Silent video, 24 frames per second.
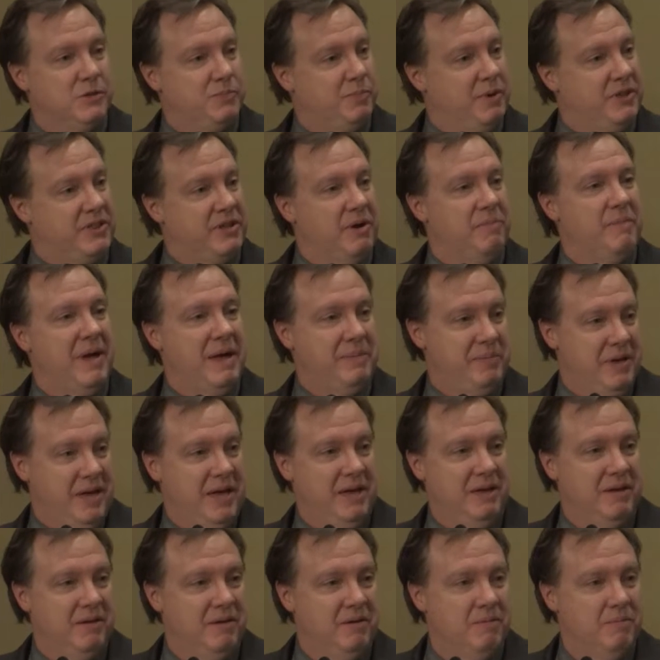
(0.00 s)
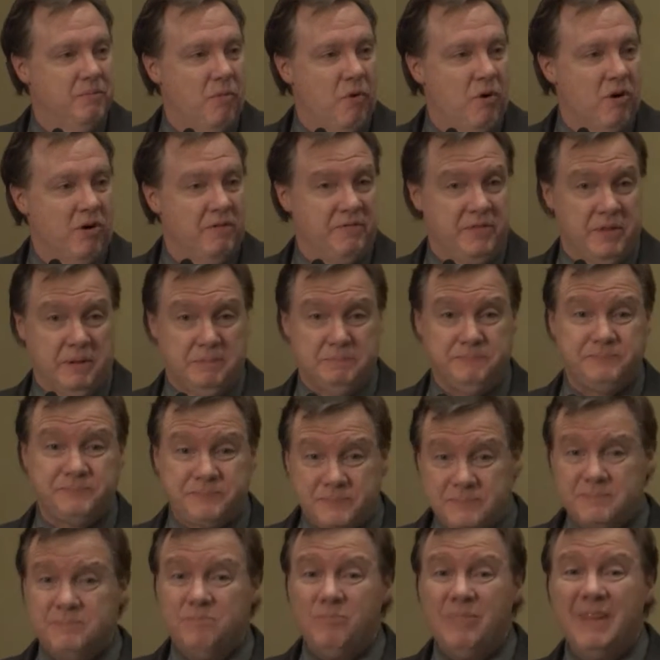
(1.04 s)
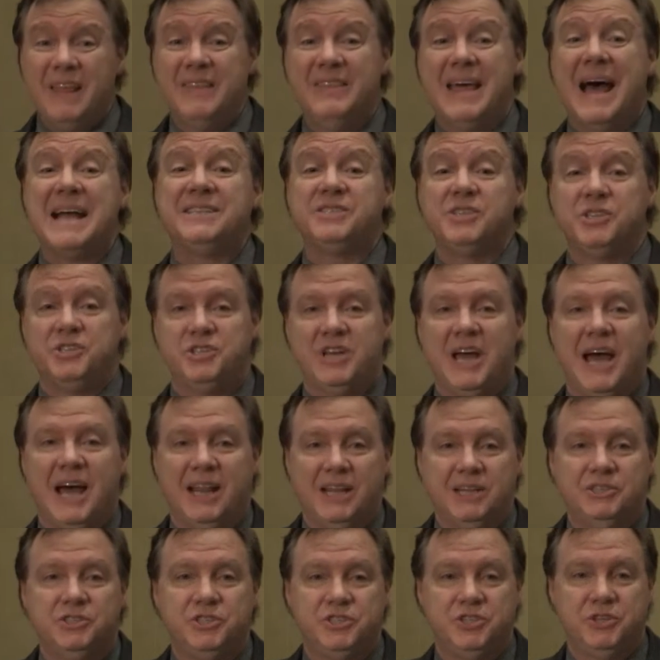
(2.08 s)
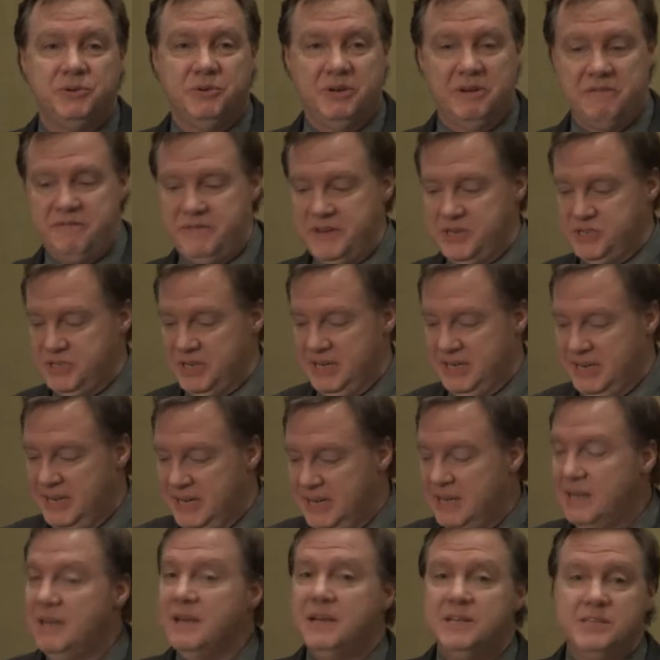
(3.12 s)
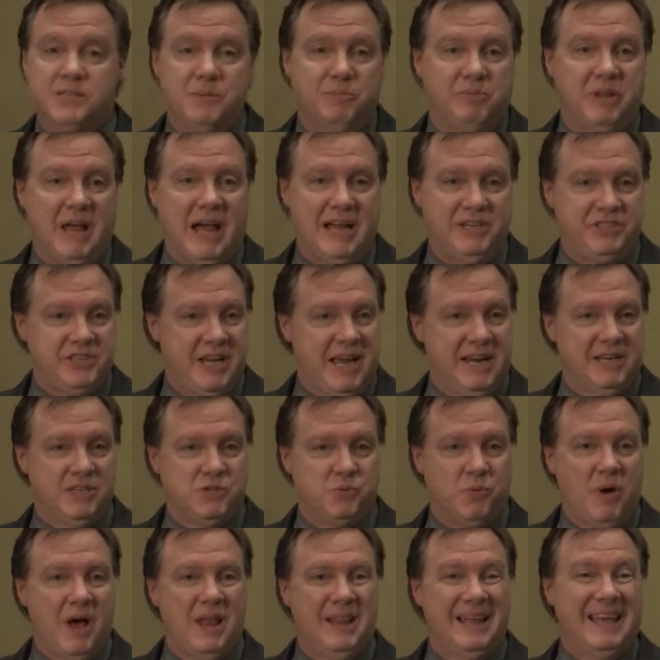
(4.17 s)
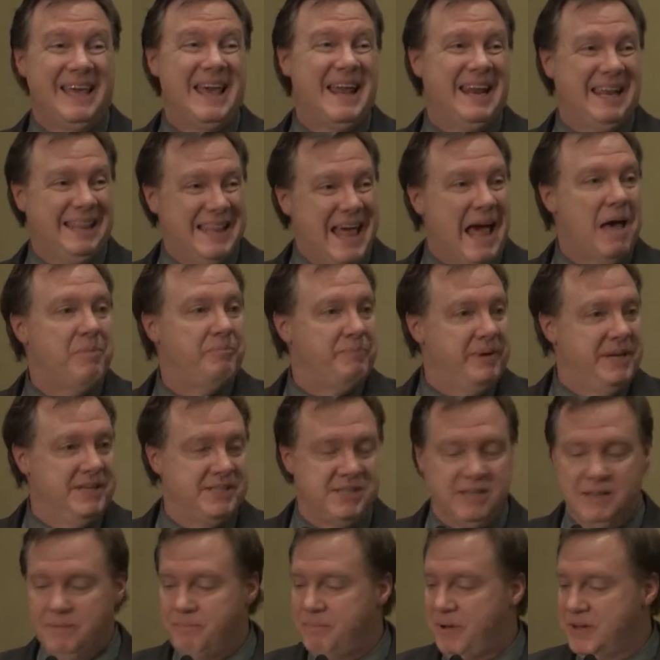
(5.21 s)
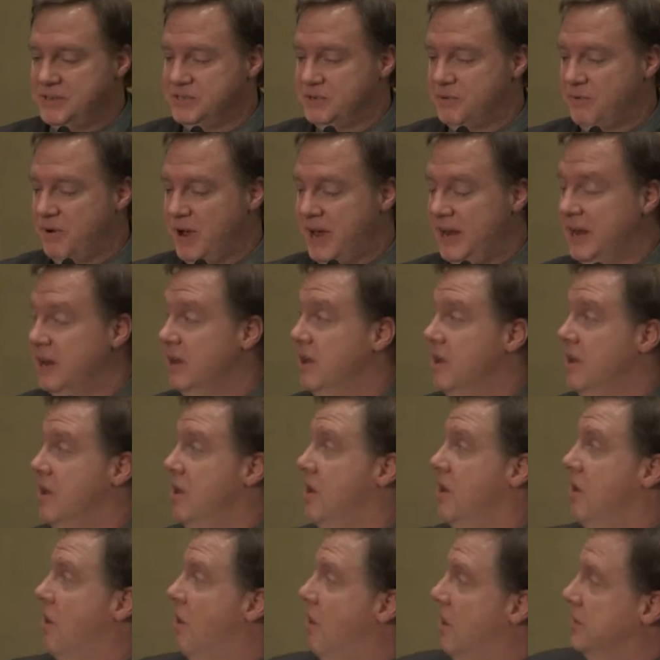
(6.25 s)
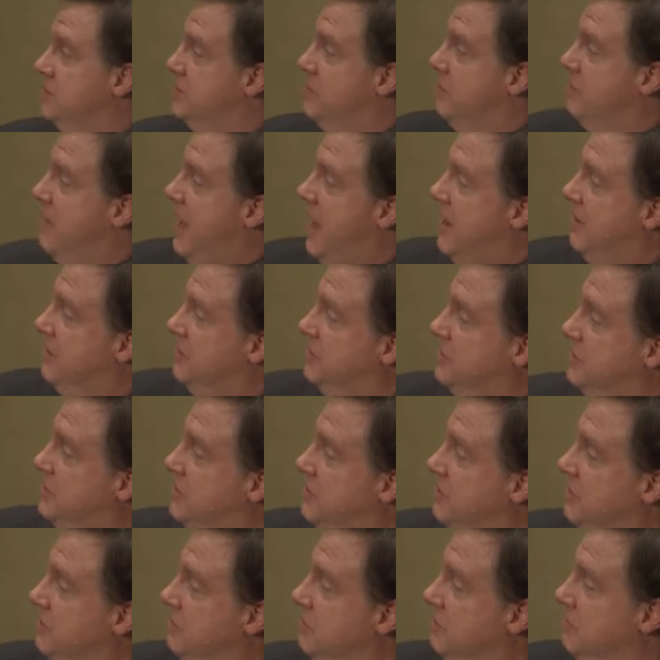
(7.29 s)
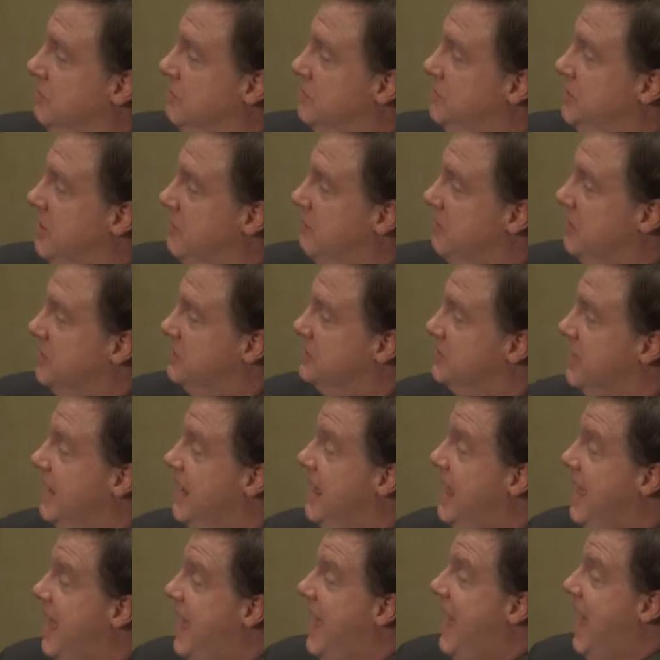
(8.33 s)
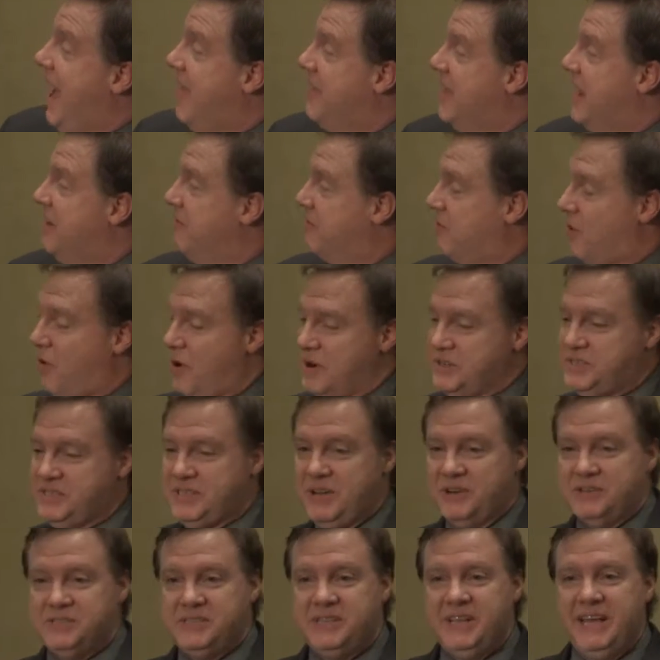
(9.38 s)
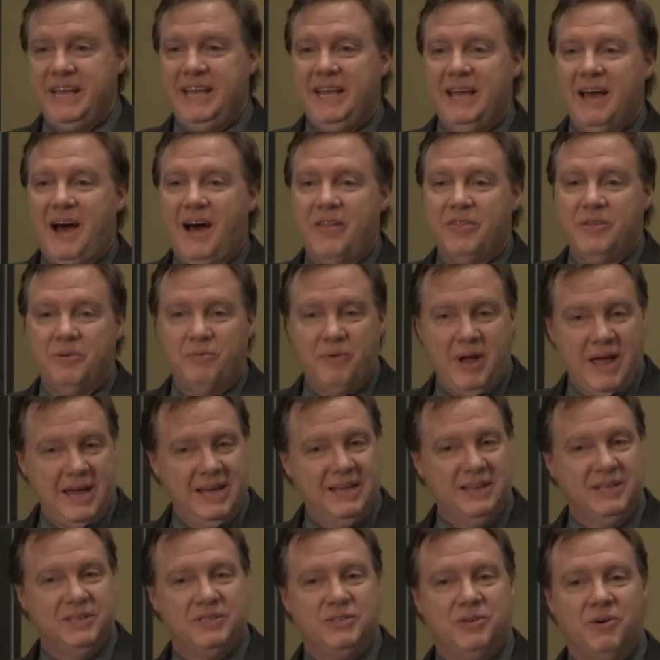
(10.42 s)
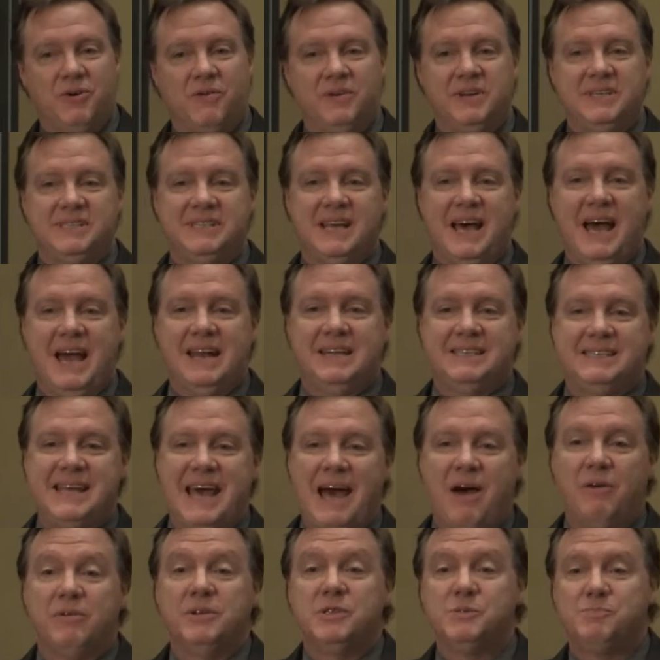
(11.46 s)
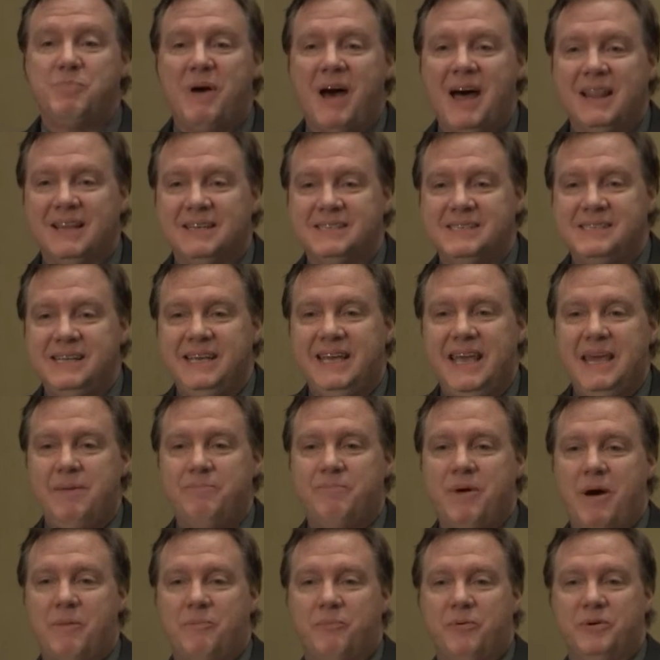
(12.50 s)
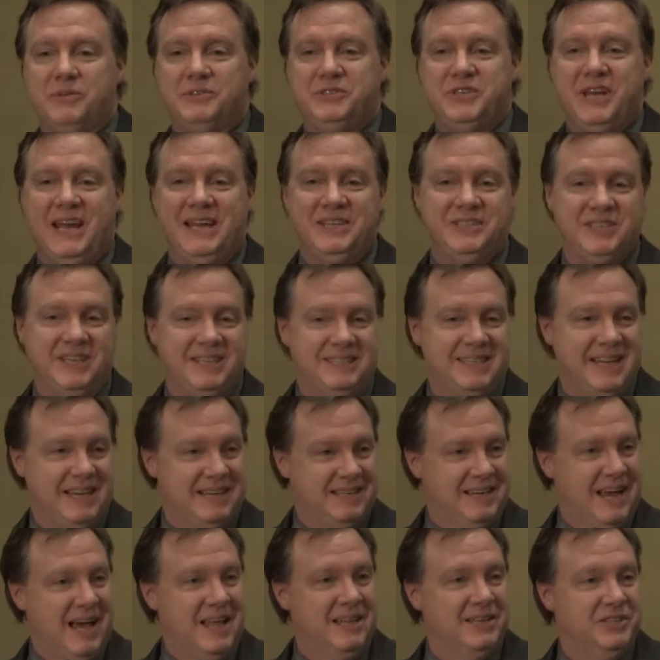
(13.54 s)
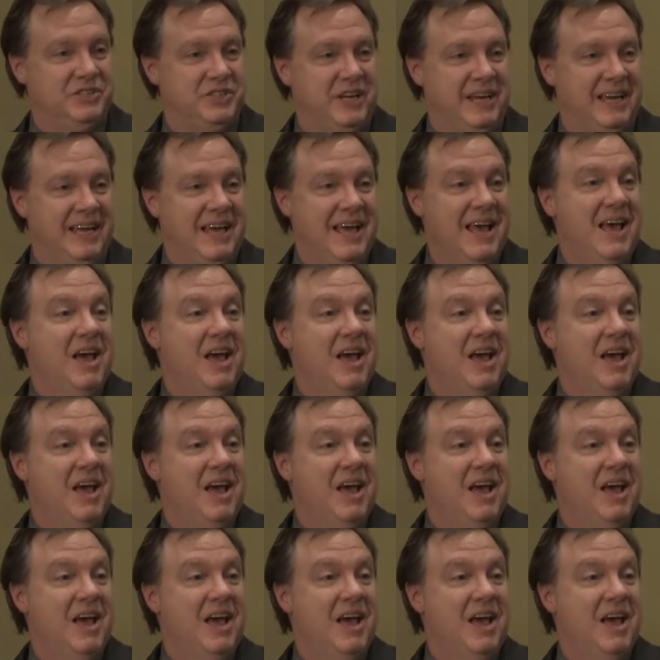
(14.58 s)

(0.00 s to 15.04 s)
but there may be more of them. That's a challenge to an efficient supply chain as well, and getting that piece of the puzzle right also matters to shippers. And then, of course, there's on the regulatory side is how does policy keep up with changing technology,